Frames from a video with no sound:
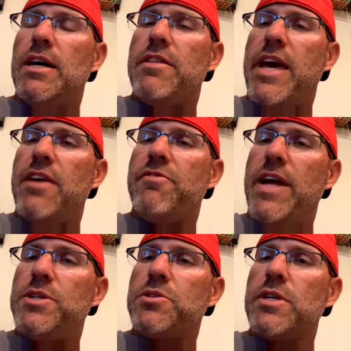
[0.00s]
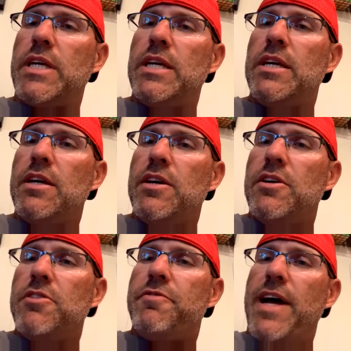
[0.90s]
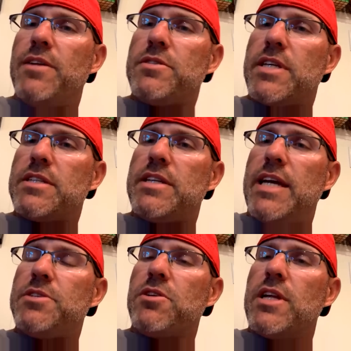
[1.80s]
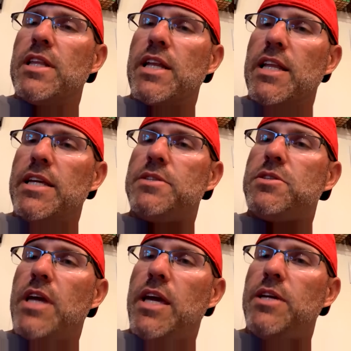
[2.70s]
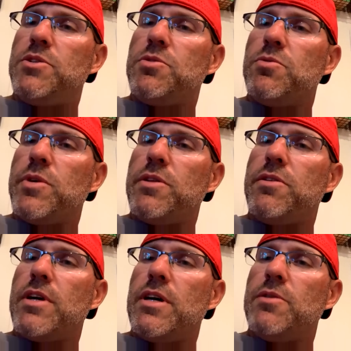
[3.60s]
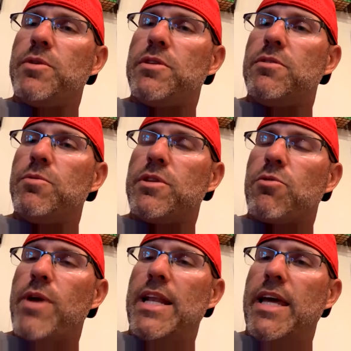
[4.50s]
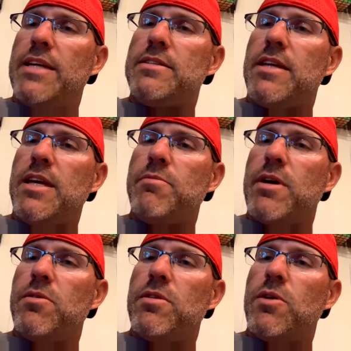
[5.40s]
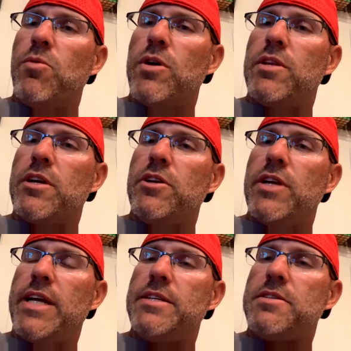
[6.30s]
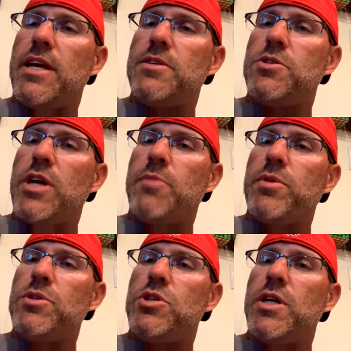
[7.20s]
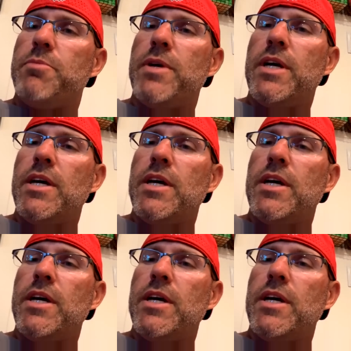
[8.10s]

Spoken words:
They eventually found success on the Little League stage with the Redland team that won their United States championship.